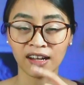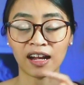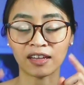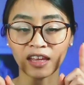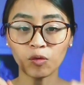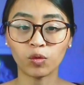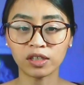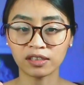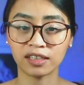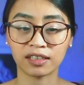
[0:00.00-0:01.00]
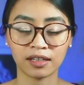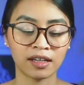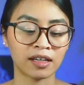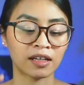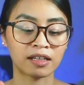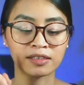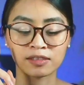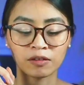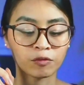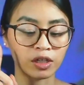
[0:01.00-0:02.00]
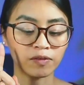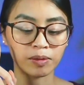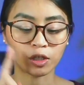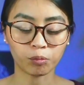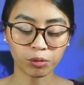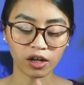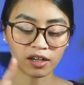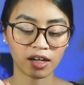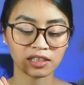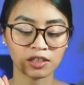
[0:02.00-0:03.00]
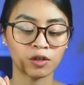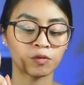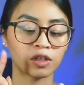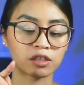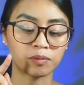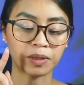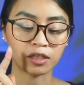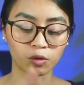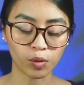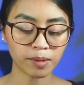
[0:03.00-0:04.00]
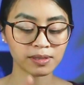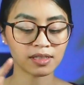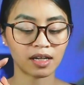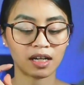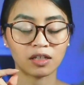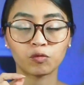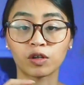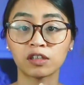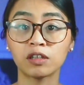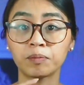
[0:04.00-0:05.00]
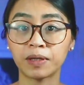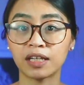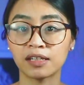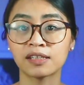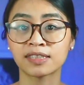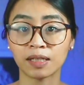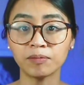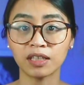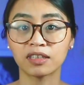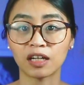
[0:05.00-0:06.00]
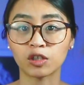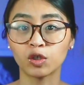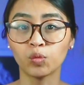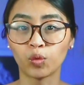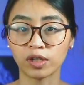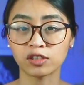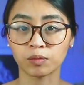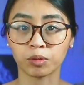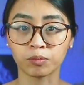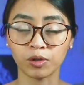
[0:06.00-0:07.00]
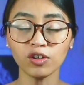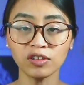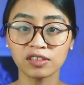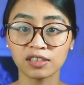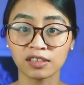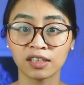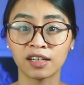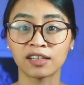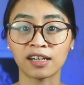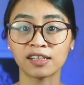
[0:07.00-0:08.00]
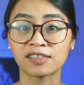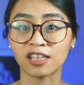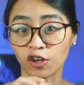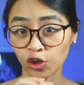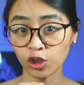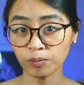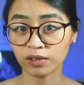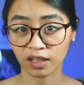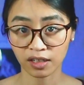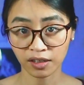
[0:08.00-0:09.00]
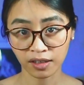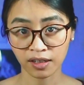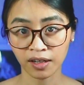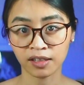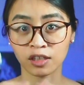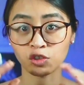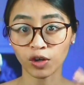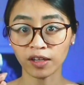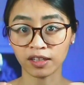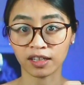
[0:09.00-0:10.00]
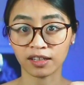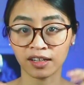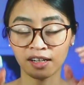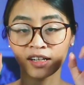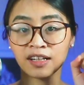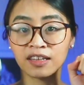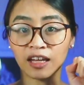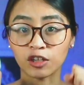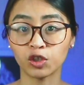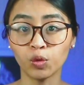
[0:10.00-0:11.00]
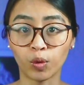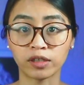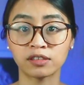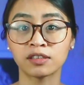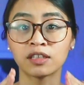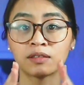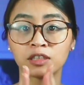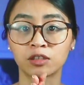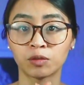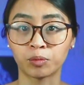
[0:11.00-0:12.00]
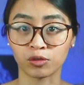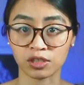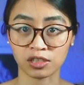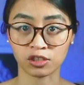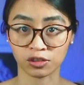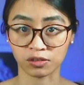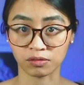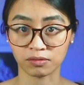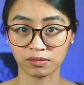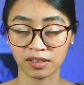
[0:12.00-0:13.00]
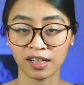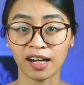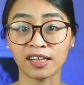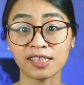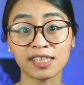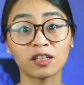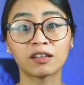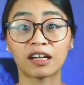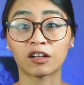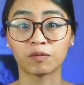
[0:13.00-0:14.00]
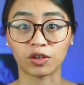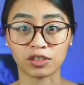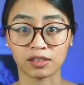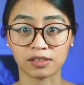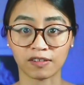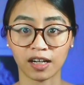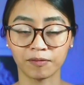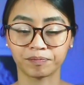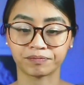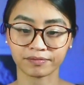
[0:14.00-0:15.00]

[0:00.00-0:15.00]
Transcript: And that one link is whether it be your product, whether it be your website, whether it be something that you want to promote, that is the home link, the traffic that you want to push to. And that's how you get conversions, right?